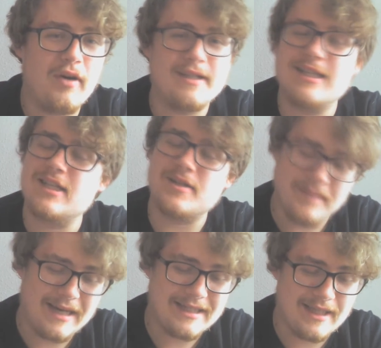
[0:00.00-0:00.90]
and
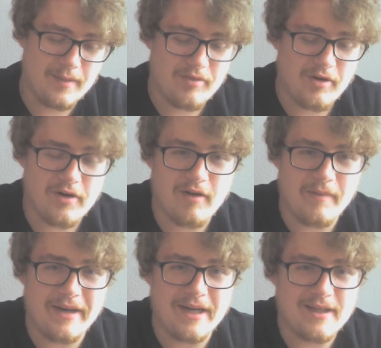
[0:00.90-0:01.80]
SmackDown programming.